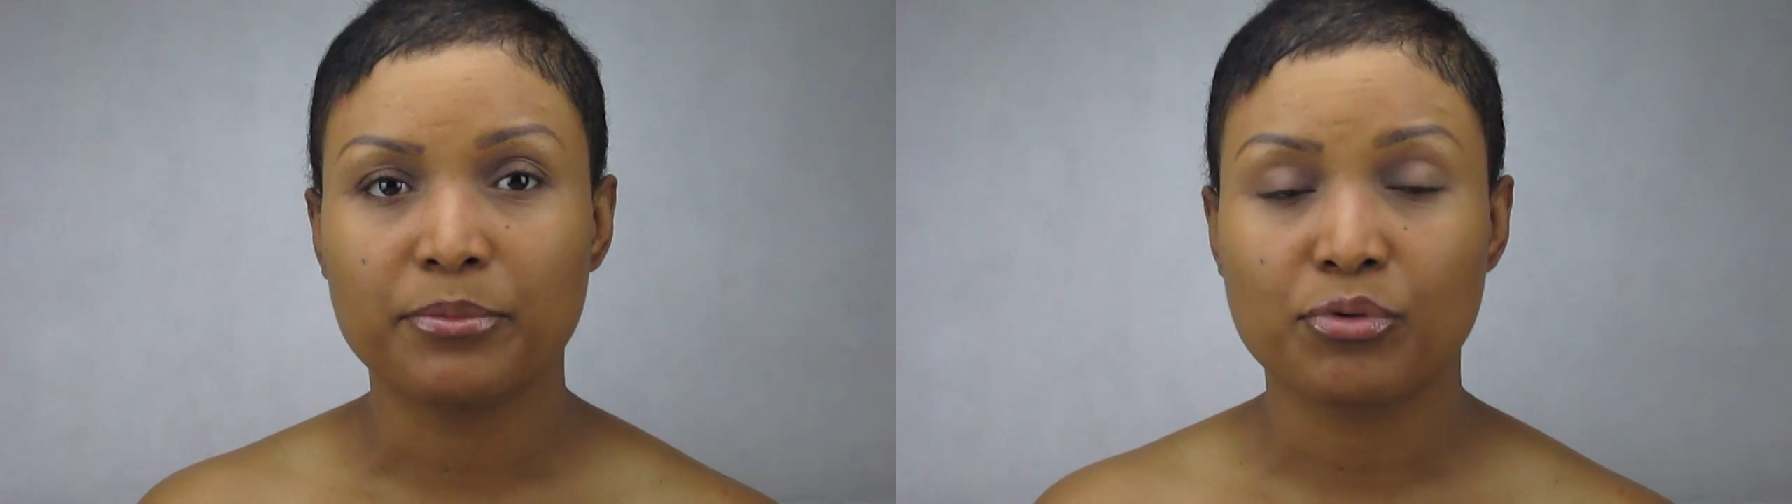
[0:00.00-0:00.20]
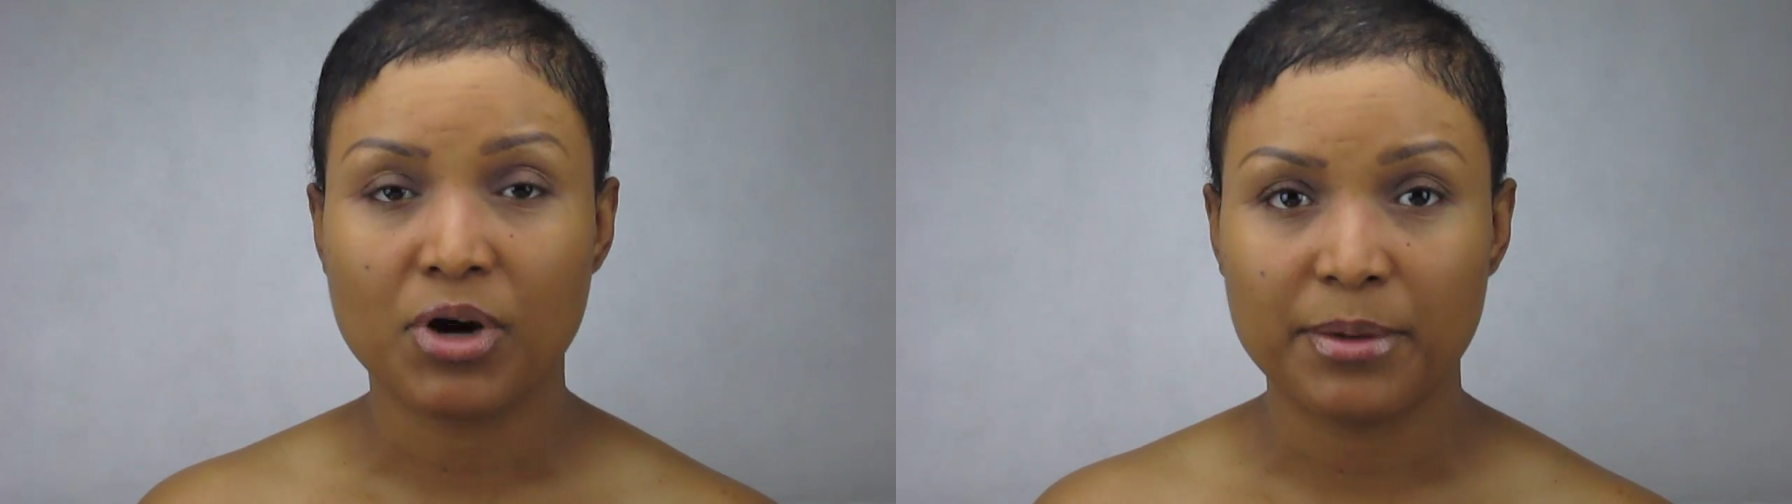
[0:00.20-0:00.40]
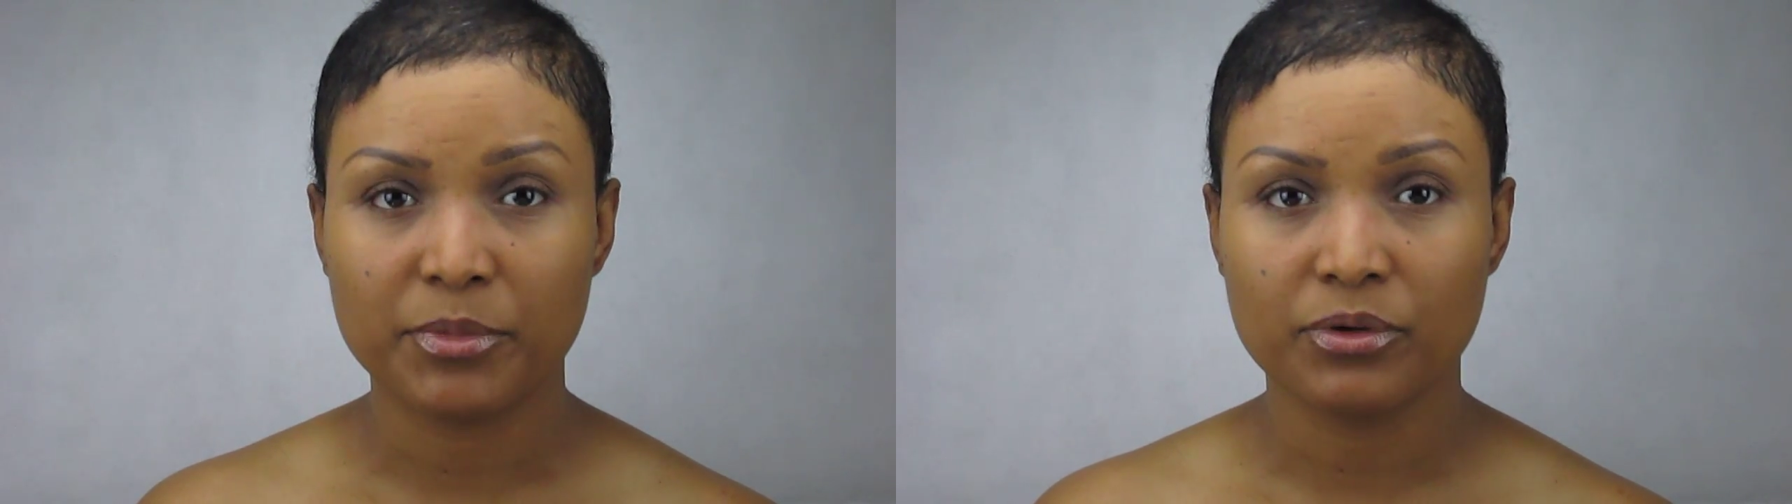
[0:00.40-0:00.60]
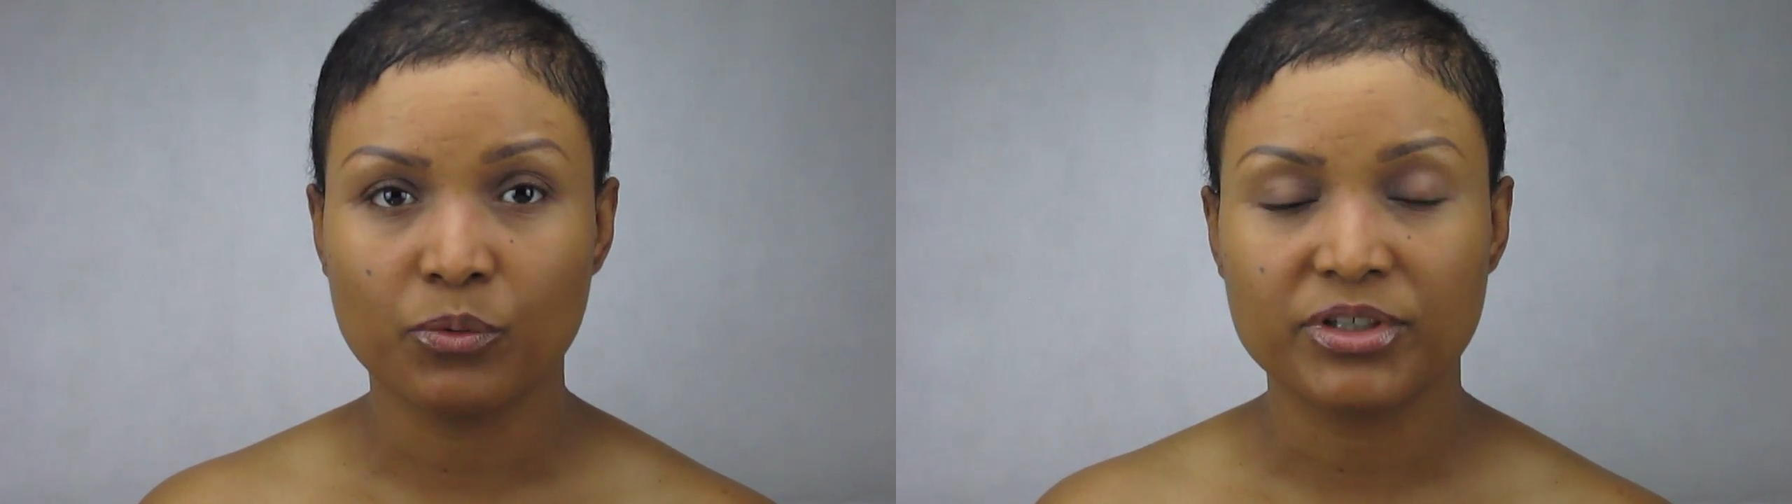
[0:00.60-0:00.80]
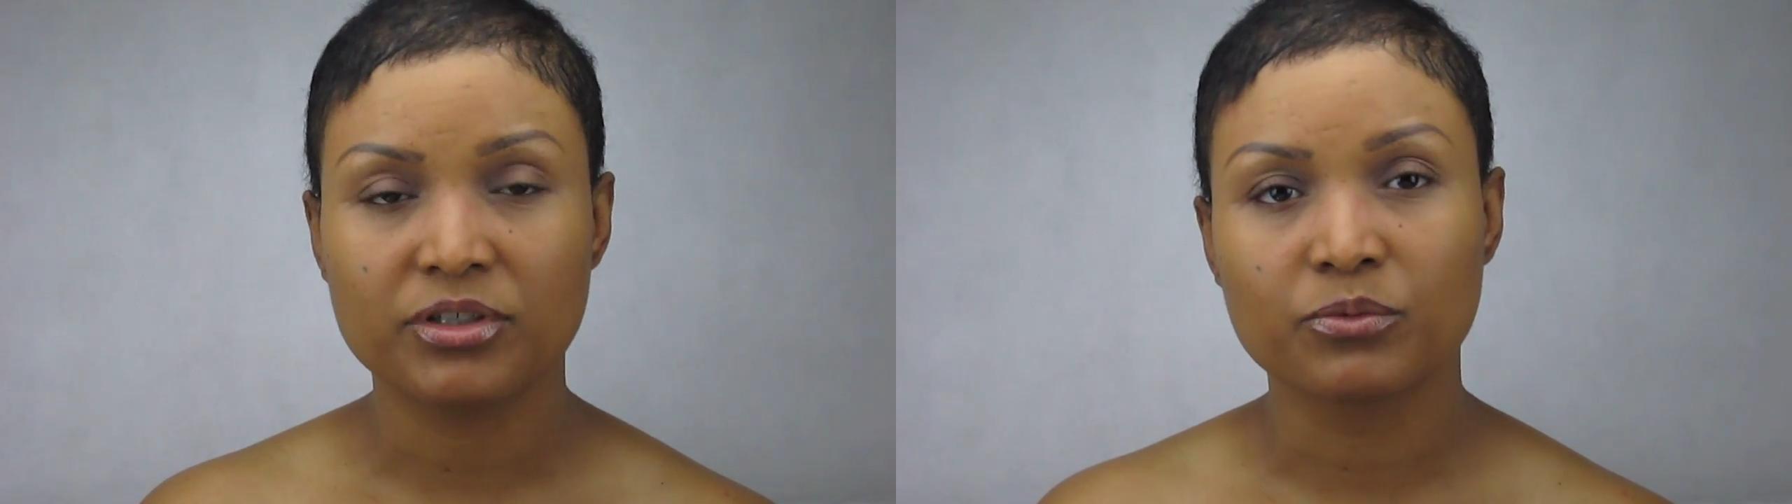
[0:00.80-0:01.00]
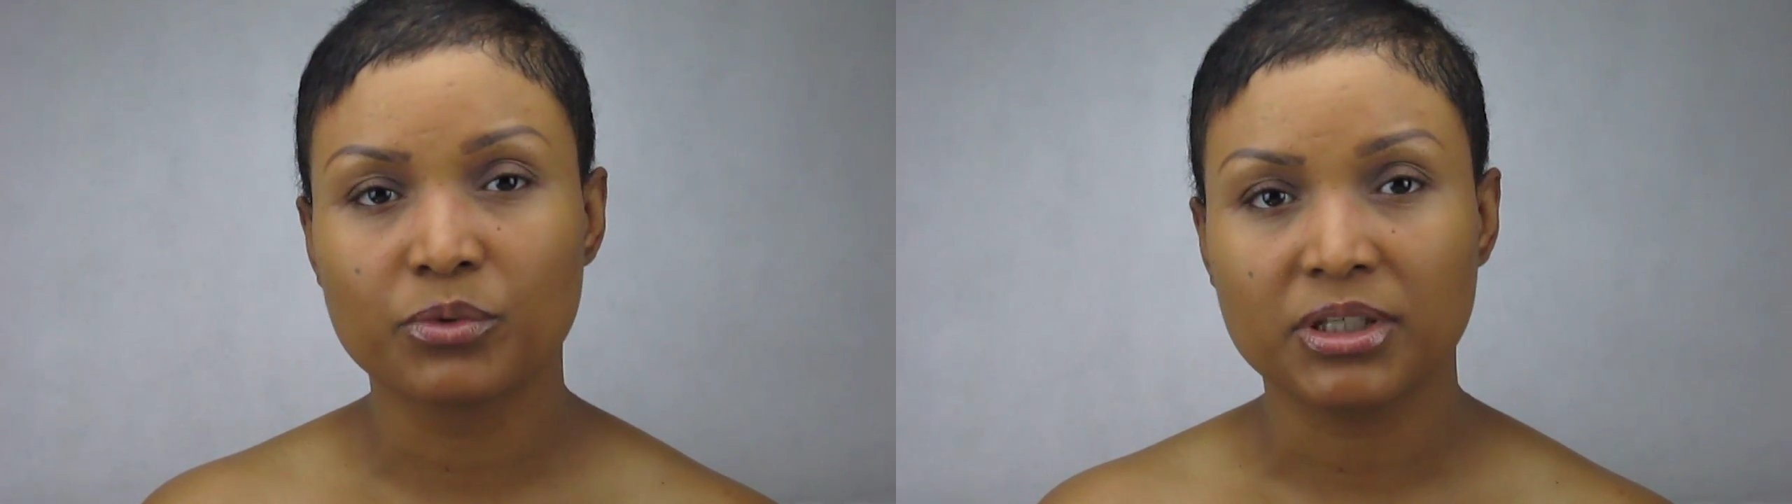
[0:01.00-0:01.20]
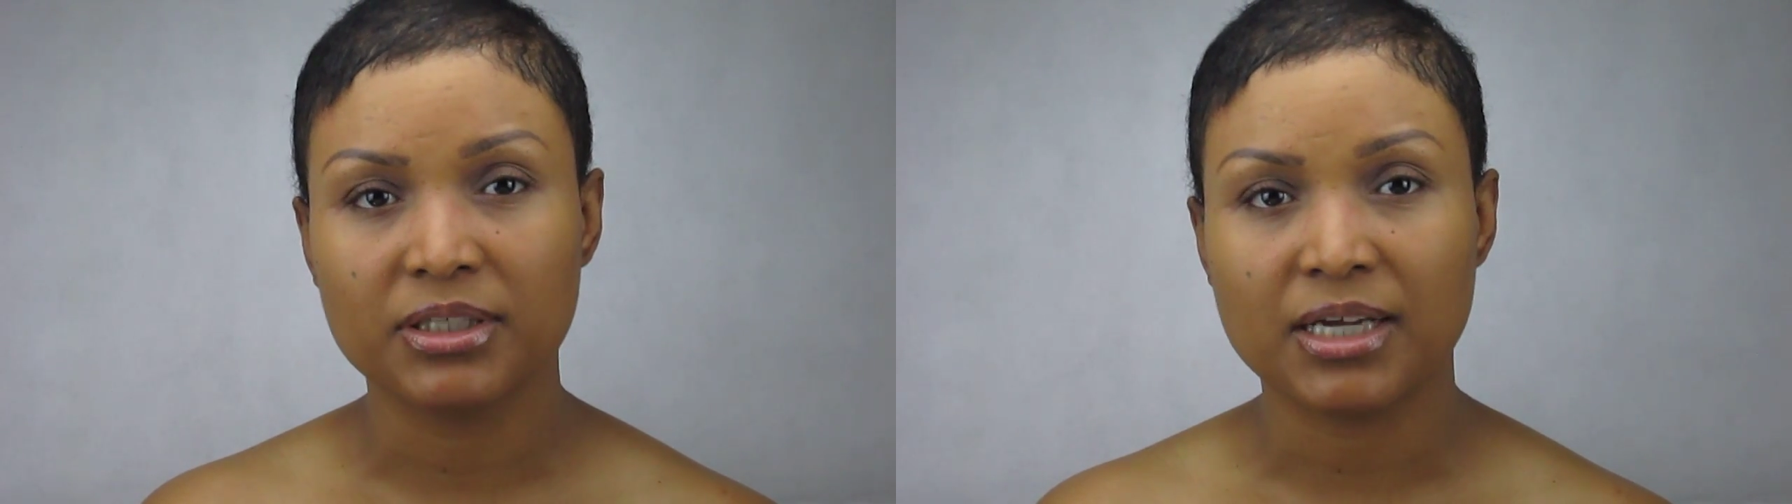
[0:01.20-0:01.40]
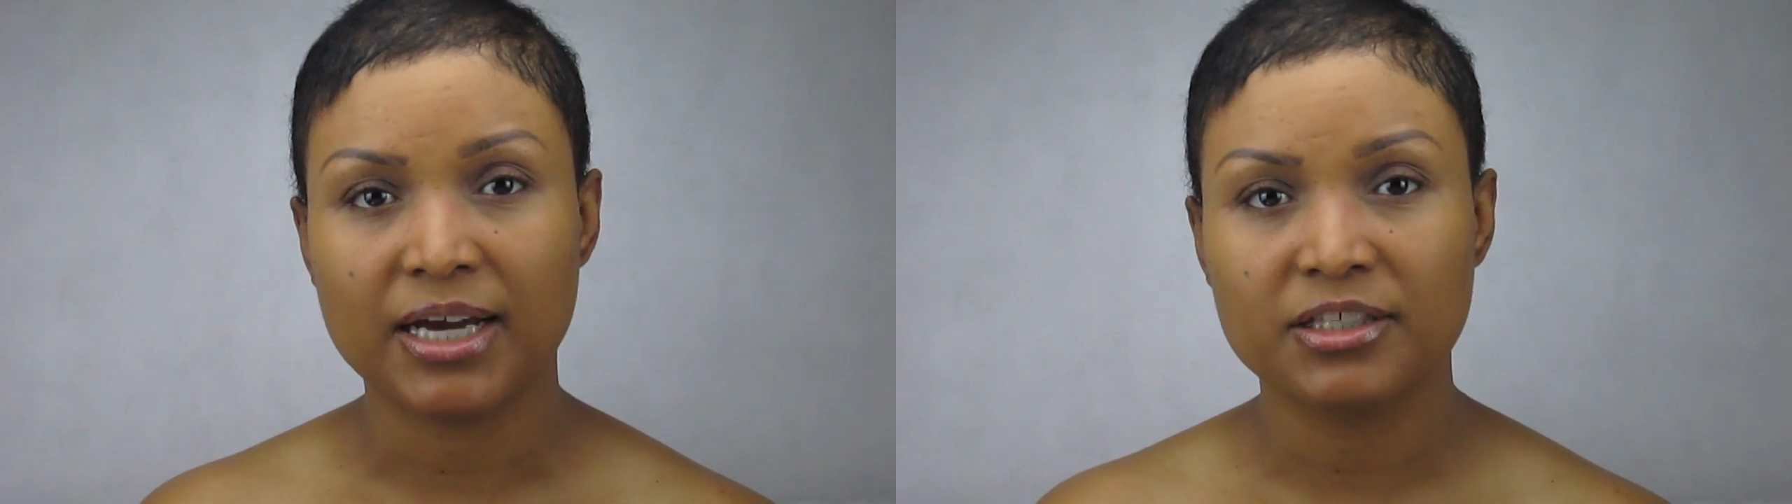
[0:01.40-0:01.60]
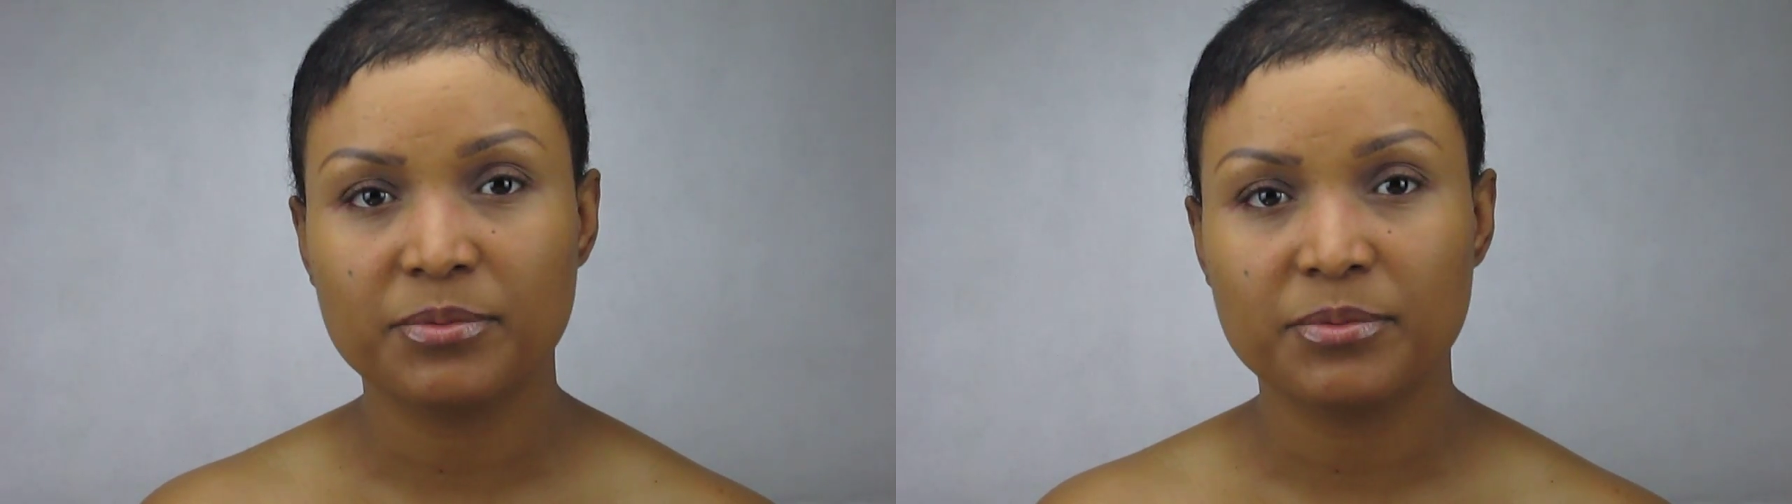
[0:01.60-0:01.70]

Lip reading: primer, which is really nice